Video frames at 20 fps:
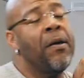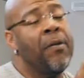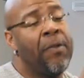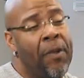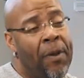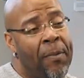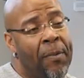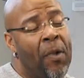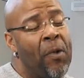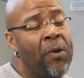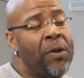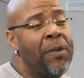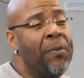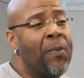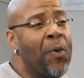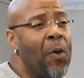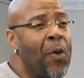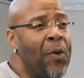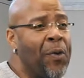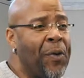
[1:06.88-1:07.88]
The most
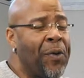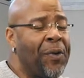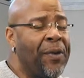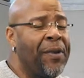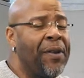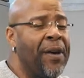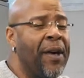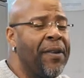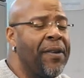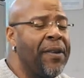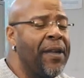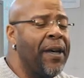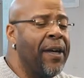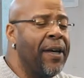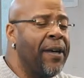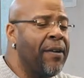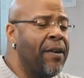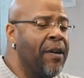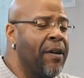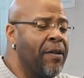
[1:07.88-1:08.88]
important
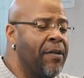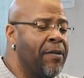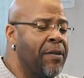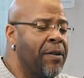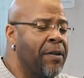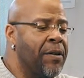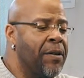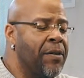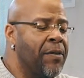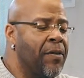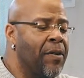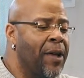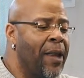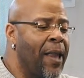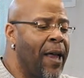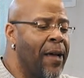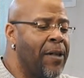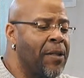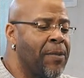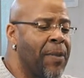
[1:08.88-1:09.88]
thing to
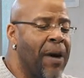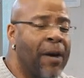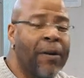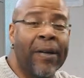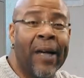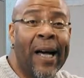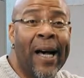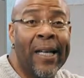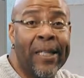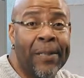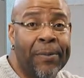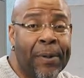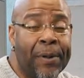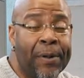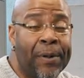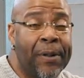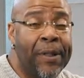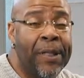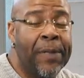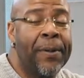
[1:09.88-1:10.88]
realize about
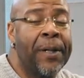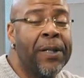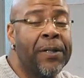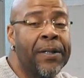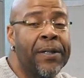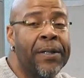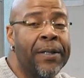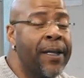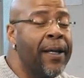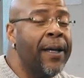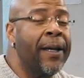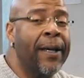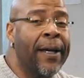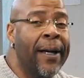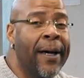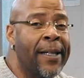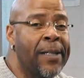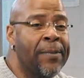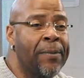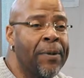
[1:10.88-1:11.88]
gospel, especially singing
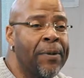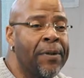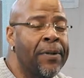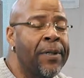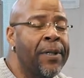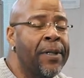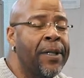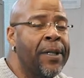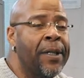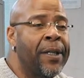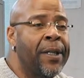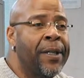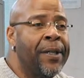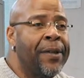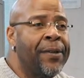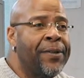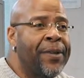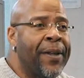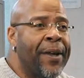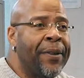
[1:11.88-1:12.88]
gospel,
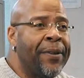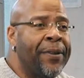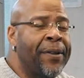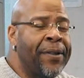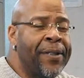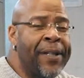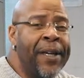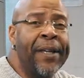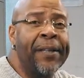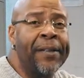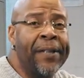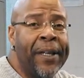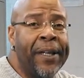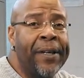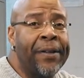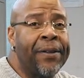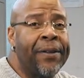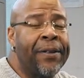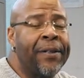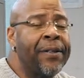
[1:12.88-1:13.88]
is that the
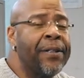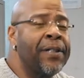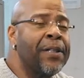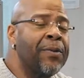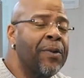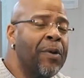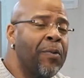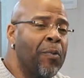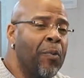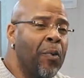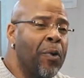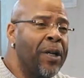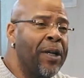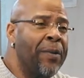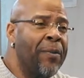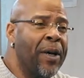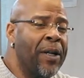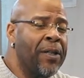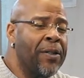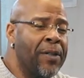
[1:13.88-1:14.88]
technique is pretty
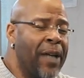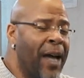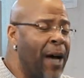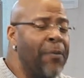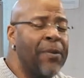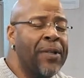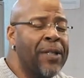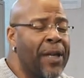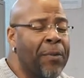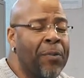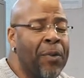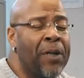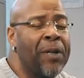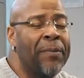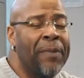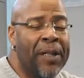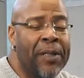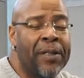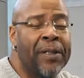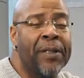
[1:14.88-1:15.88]
much, I wouldn't say pretty
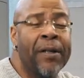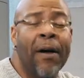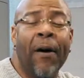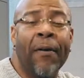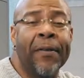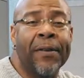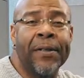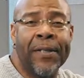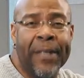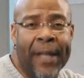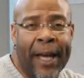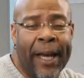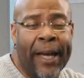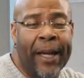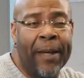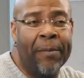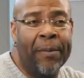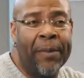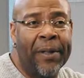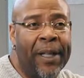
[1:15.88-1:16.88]
much, it's all the
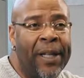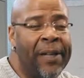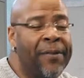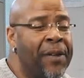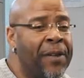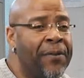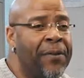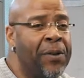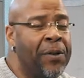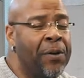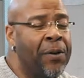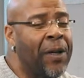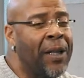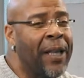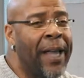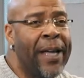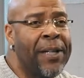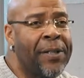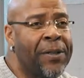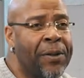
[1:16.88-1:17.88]
same, even if you do
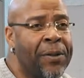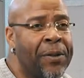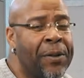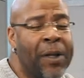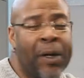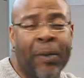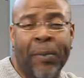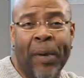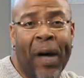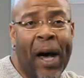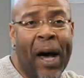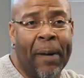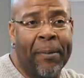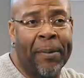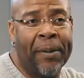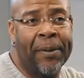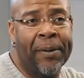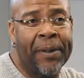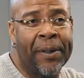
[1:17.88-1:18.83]
classical or pop.